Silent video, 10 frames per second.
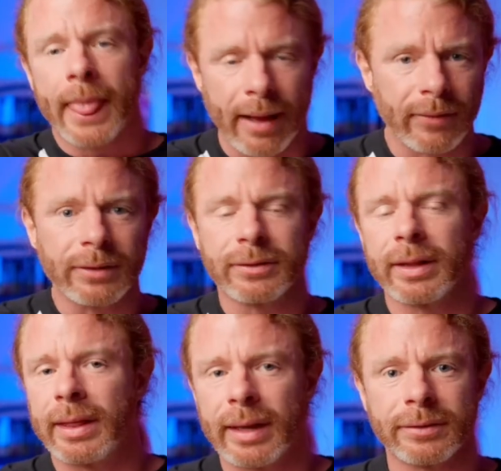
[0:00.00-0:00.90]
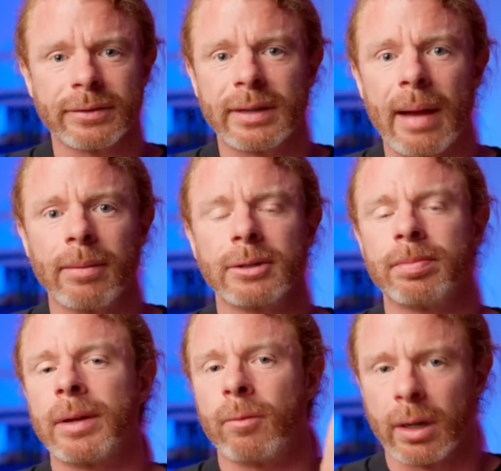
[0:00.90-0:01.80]
Obviously, the
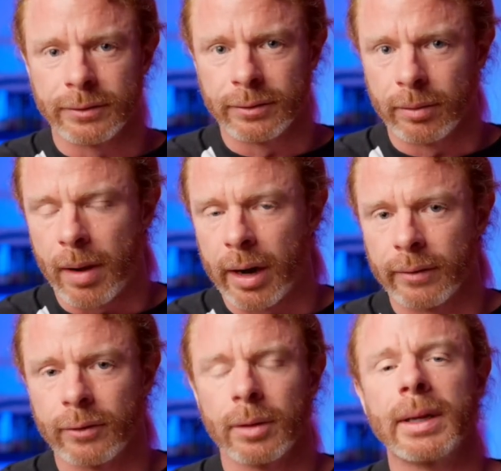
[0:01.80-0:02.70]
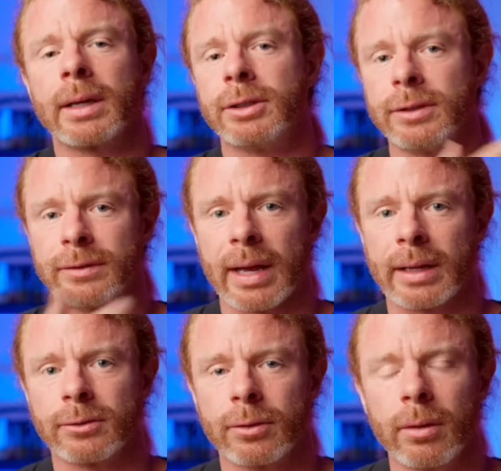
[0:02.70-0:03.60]
establishment wants no part of her because she's not
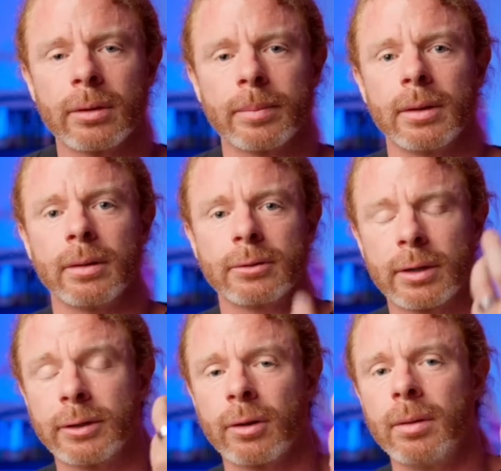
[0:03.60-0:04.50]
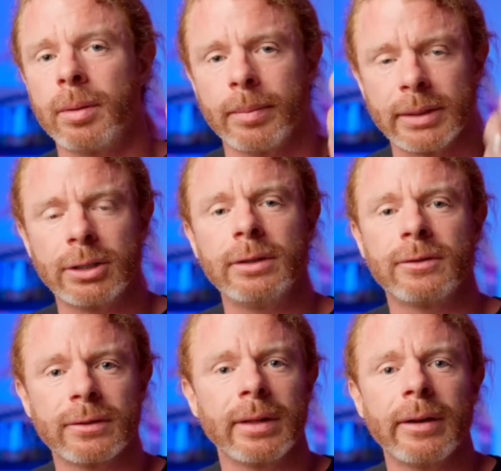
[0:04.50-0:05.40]
controllable, controllable, but she's
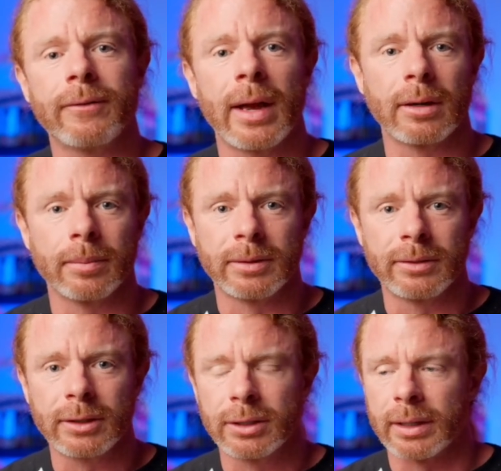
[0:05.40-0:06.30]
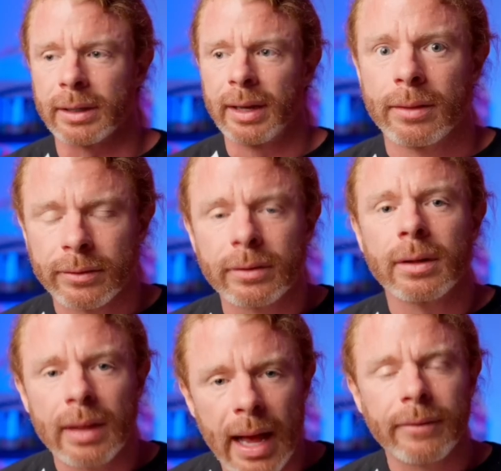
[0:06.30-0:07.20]
solidified her position. There's a
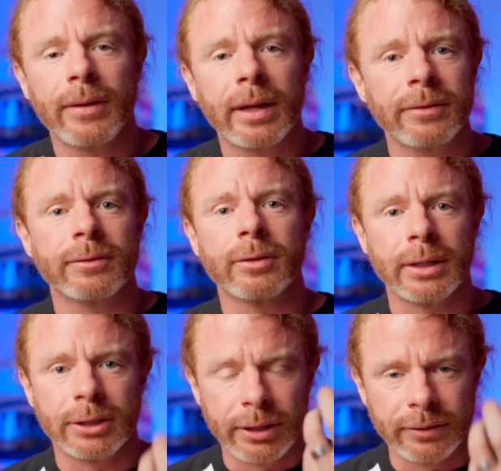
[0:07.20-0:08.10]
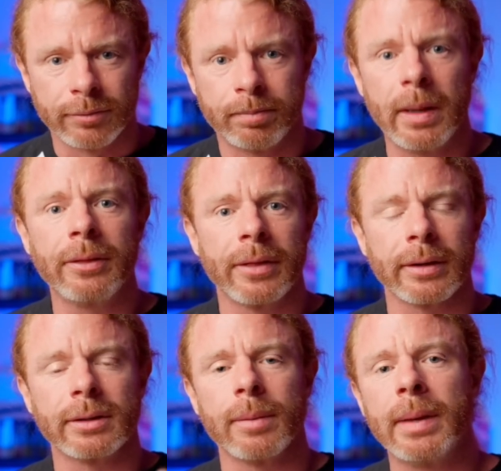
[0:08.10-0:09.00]
lot of history she's built
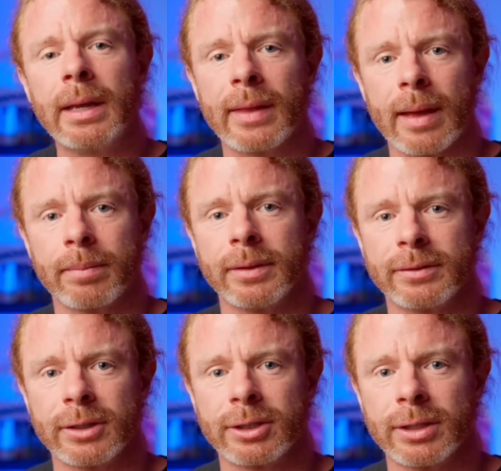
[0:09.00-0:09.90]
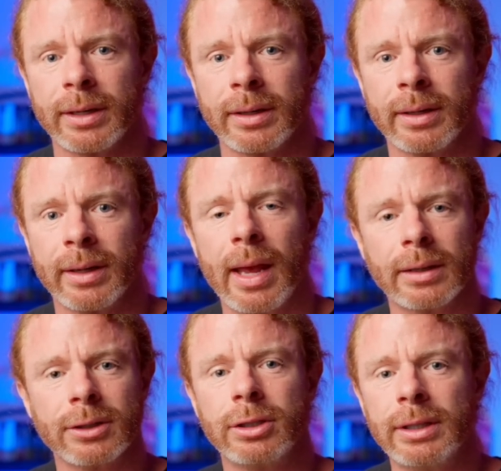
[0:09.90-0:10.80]
there to be in that position,
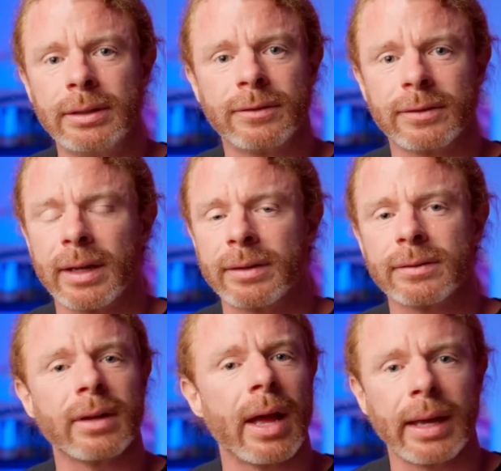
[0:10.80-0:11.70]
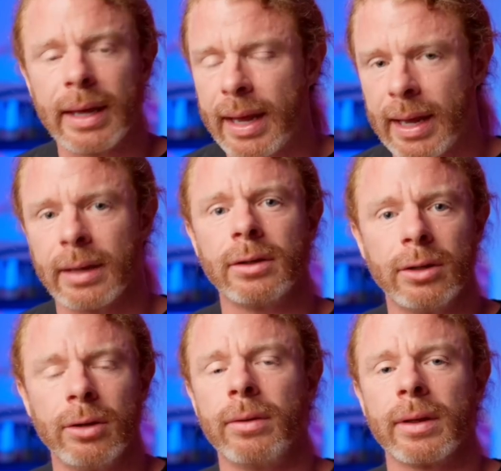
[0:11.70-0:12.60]
and she says, I can't
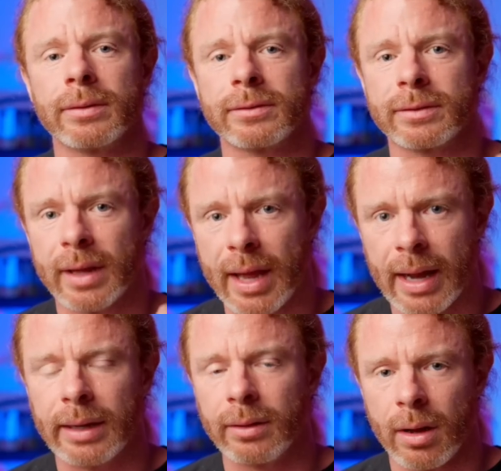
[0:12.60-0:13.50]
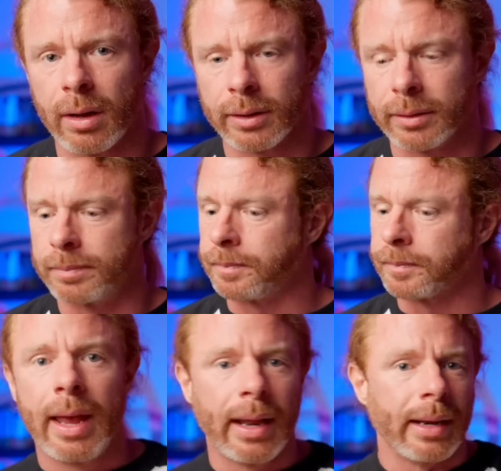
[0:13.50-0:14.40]
do this any longer.
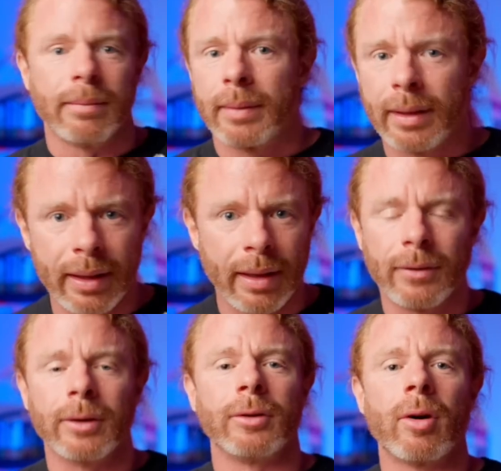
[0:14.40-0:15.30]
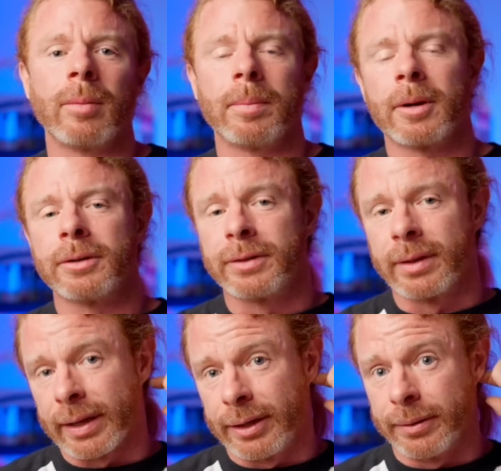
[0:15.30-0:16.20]
And if you're a normal person
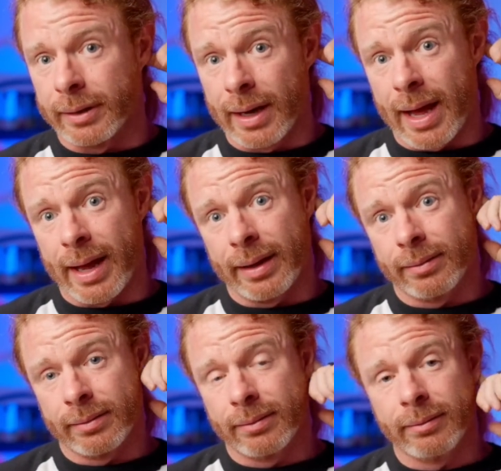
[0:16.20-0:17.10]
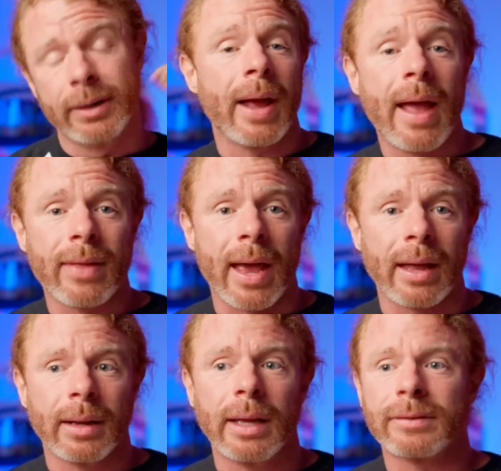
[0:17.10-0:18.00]
like you or I, we don't have
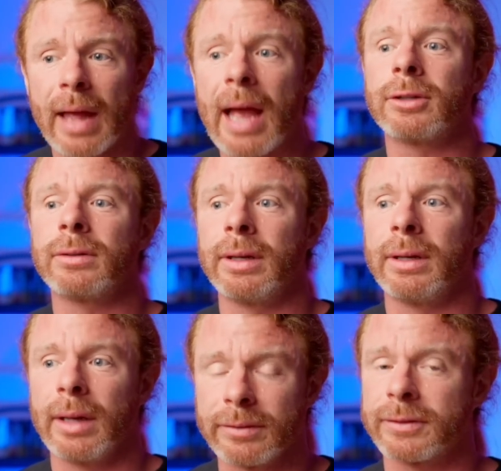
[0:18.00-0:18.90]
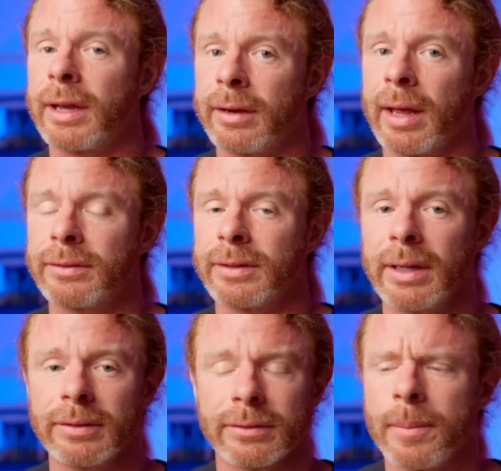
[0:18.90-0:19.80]
that. It's actually, as scary as it
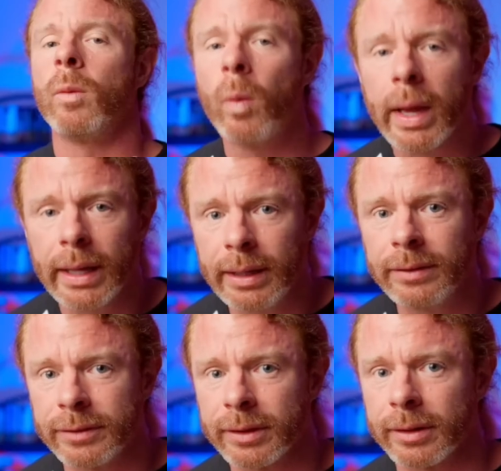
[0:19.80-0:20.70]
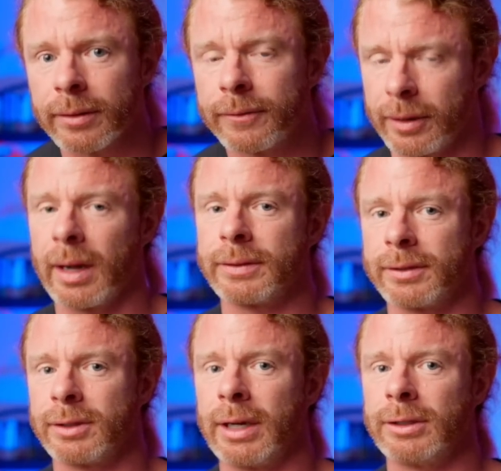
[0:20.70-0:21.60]
is, way easier for us
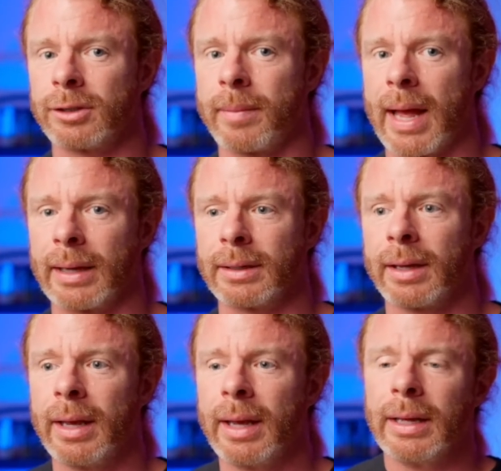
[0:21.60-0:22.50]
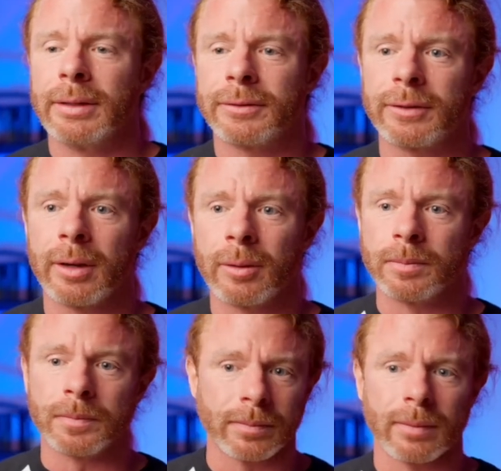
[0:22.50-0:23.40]
to change our mind.
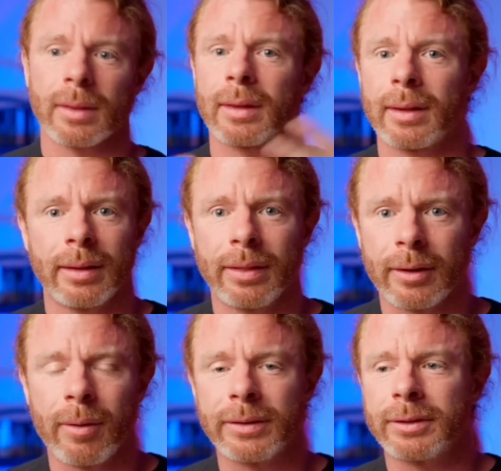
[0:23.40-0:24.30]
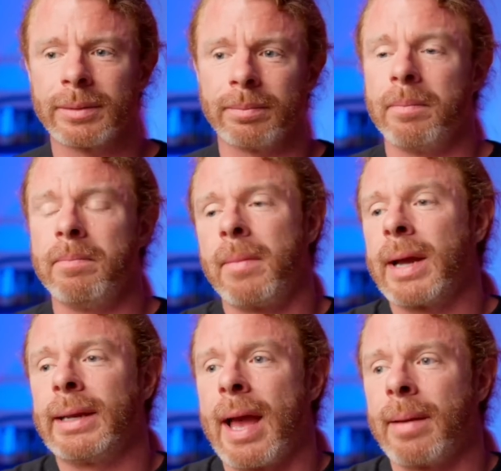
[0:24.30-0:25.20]
So the question
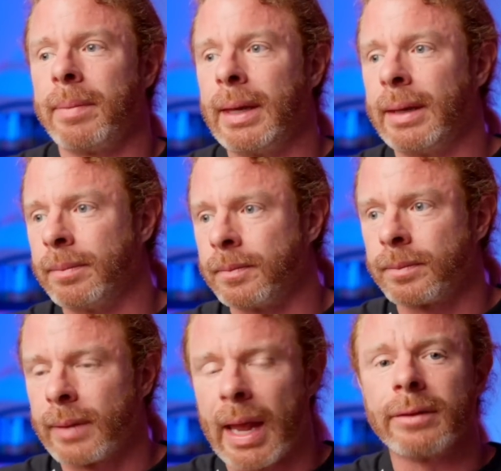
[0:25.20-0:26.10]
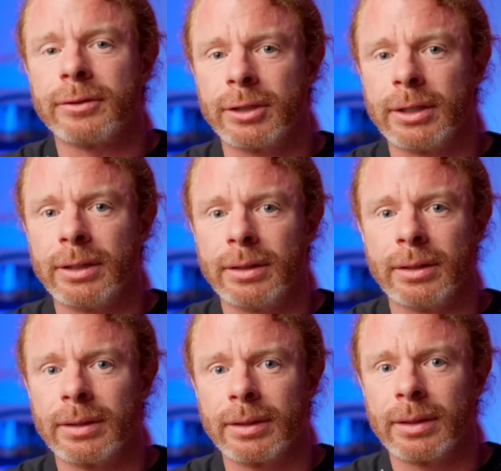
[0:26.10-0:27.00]
might not be, has
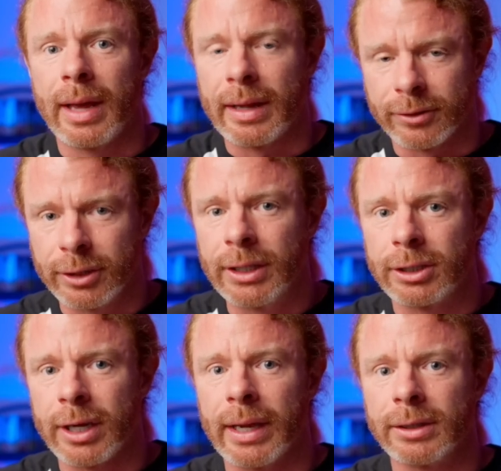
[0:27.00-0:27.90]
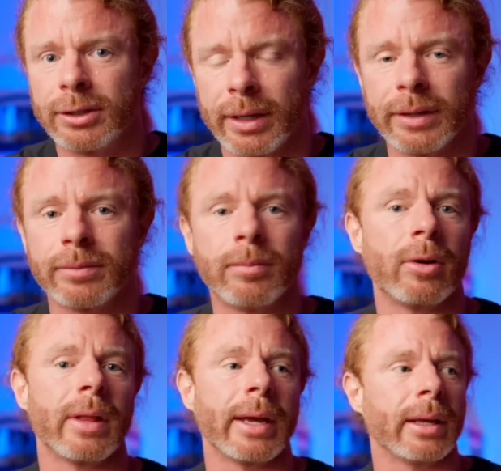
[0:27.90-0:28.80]
she has she changed? It's
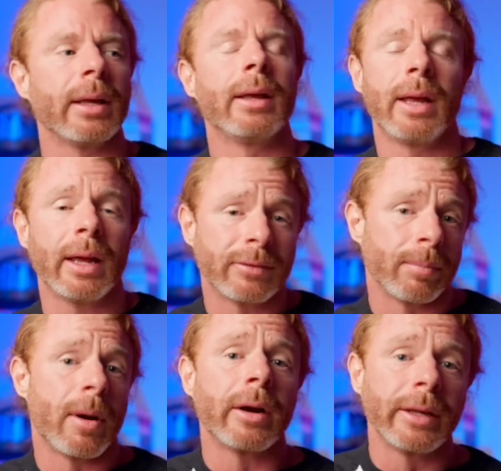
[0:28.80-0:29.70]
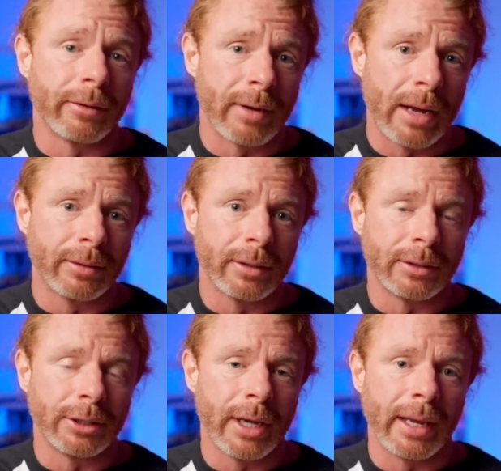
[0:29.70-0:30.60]
more like, has the party around
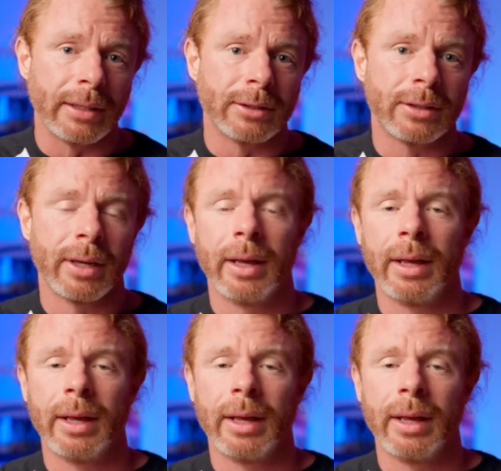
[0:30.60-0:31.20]
her changed?